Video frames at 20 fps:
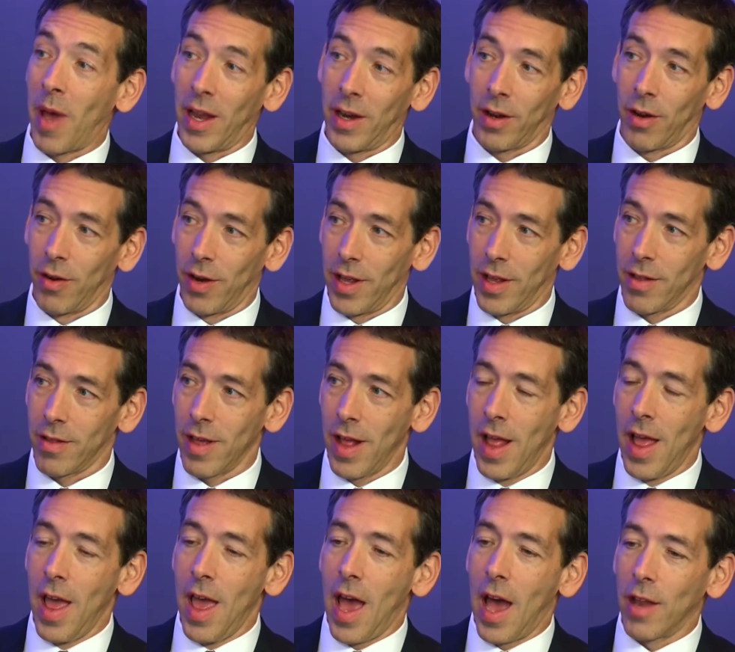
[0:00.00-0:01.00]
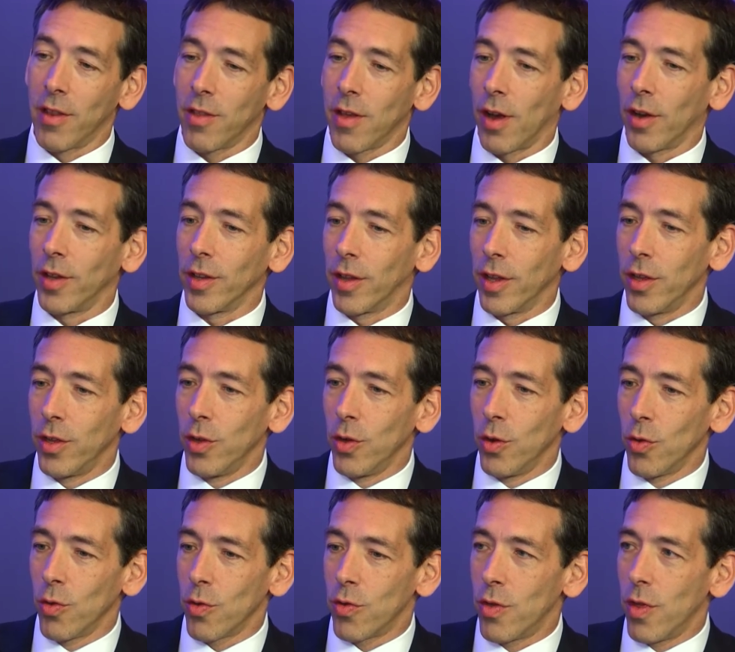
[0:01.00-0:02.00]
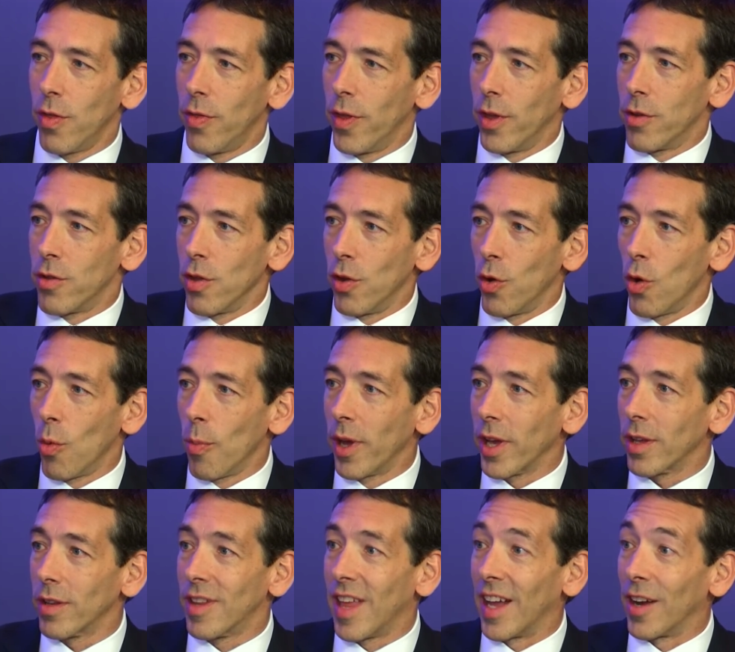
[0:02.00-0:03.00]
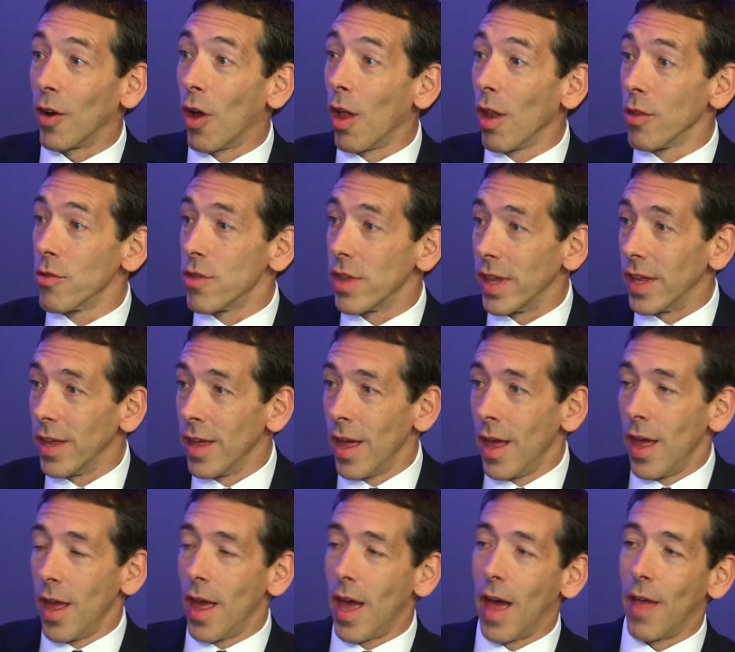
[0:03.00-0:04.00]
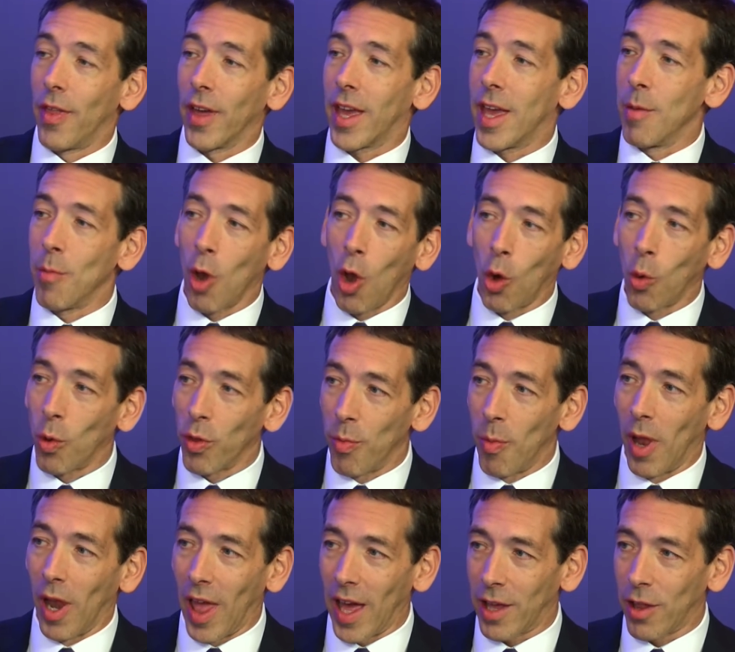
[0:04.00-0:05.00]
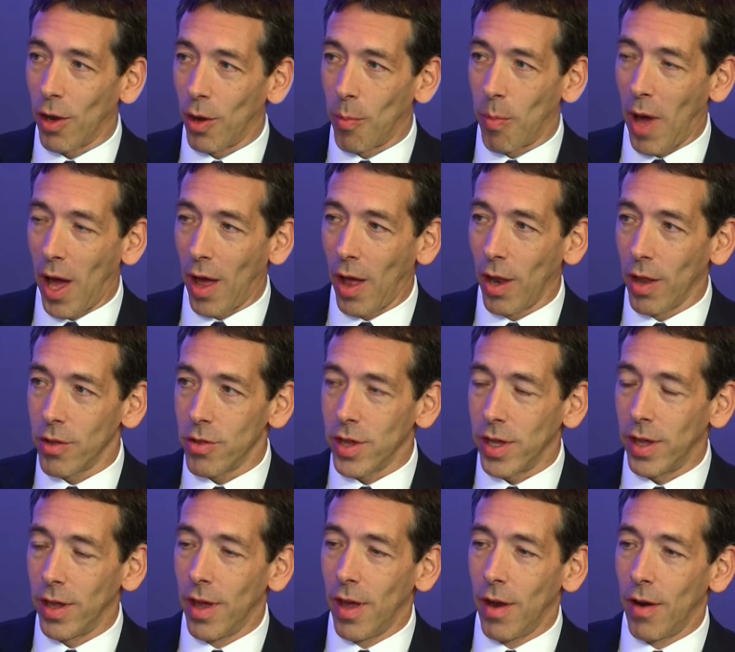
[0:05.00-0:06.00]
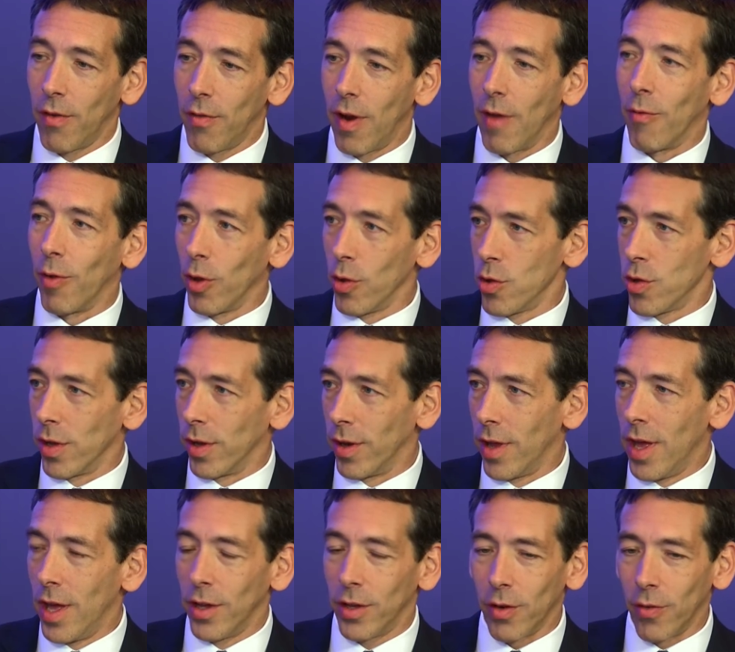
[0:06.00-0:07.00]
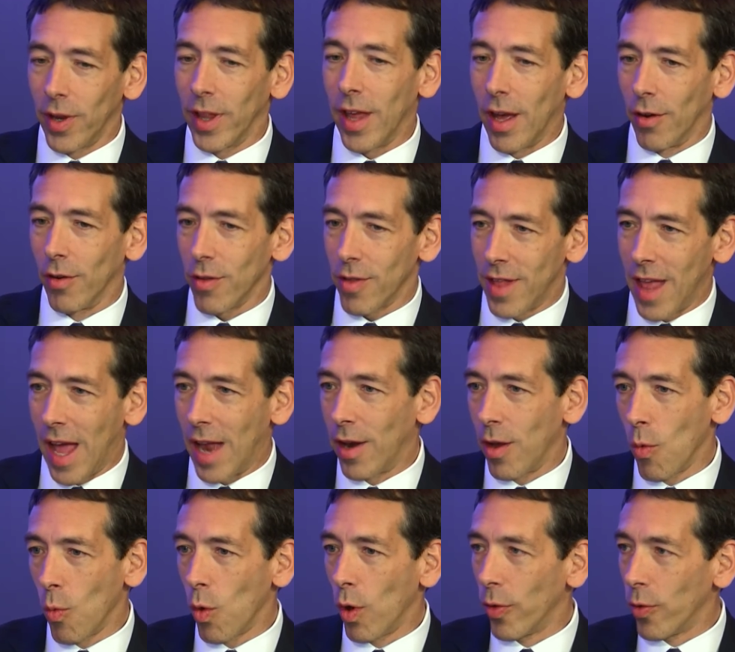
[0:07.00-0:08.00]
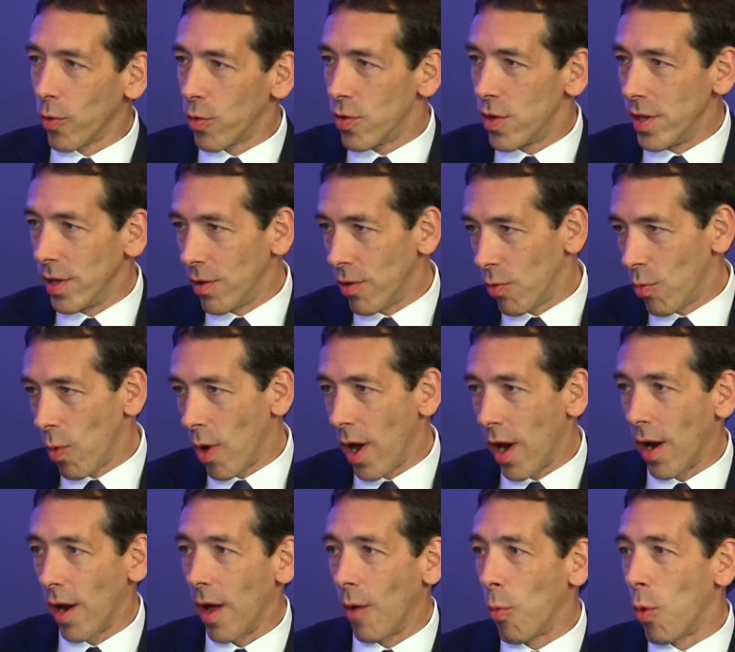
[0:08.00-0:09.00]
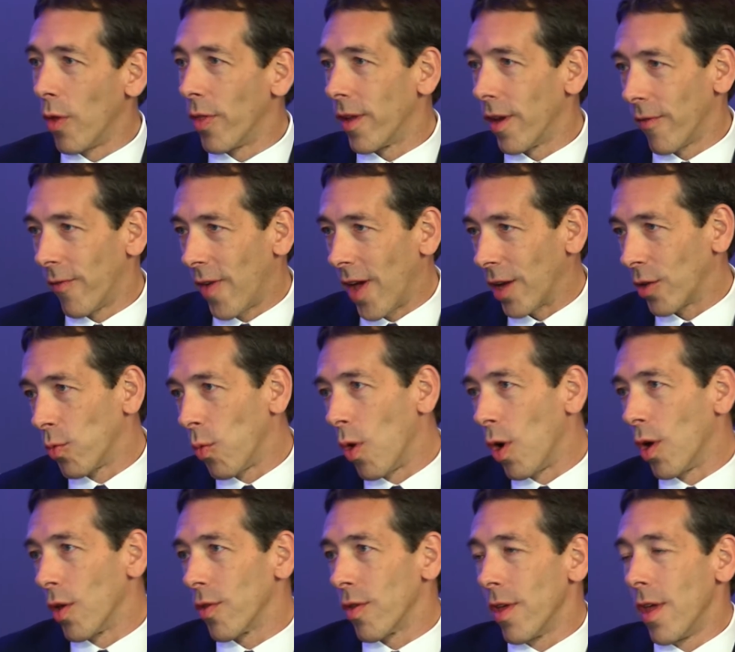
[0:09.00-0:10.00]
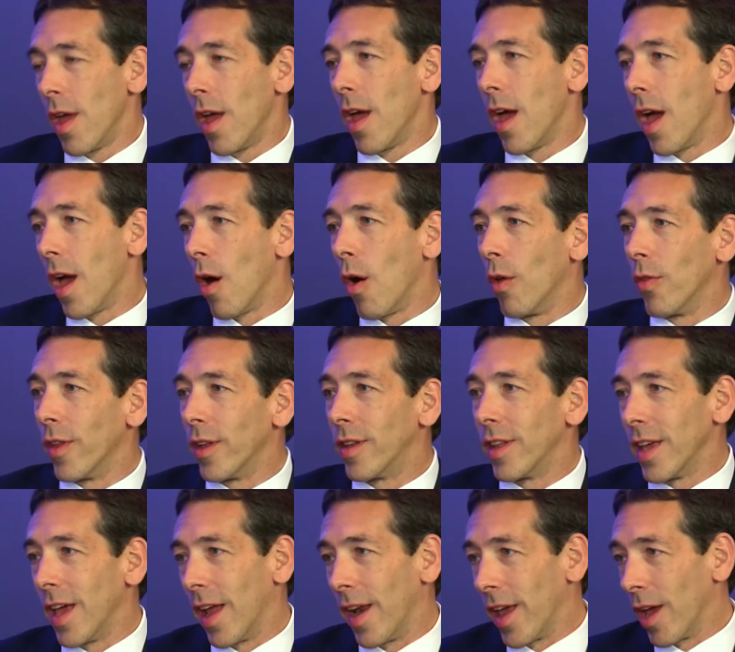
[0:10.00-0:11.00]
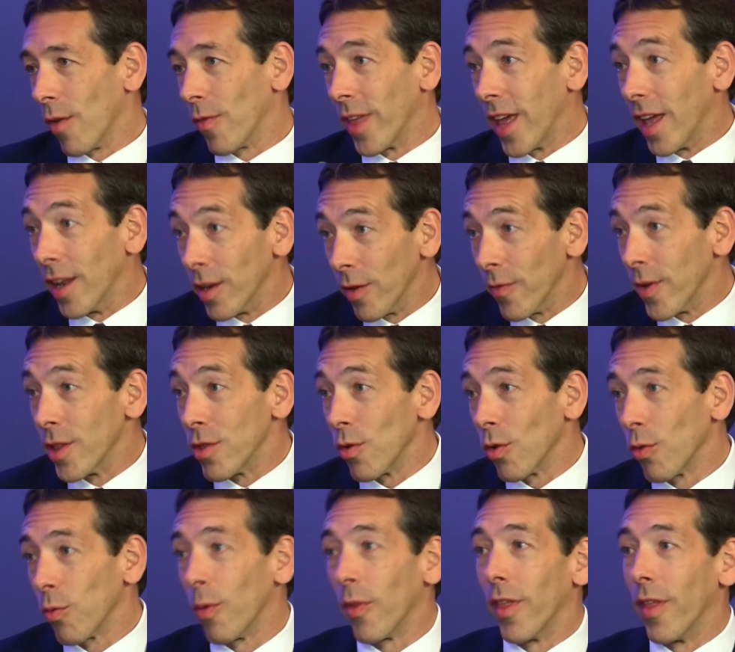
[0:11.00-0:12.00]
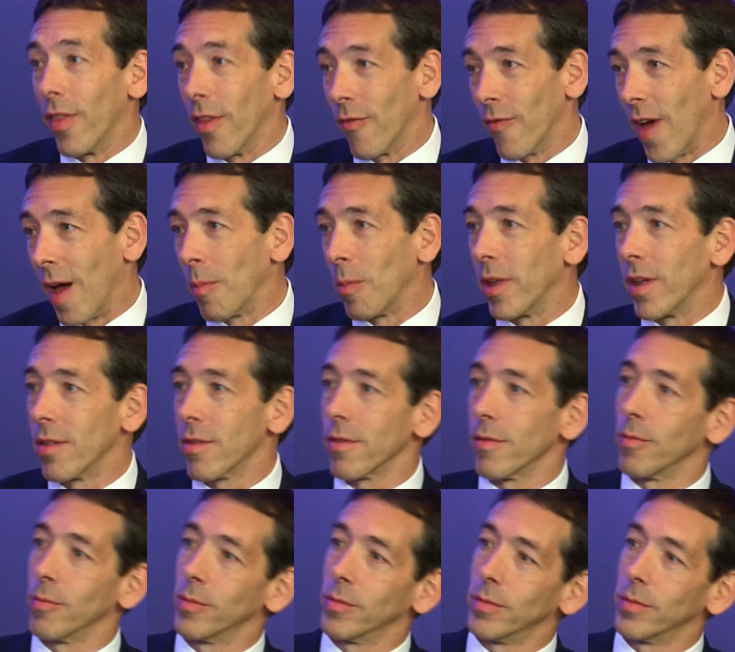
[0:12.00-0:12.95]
pedigrees and starting to use the genomic technology that came along with molecular biology revolution to really understand what those genes were and what their effect was on the DNA of the individuals within the families.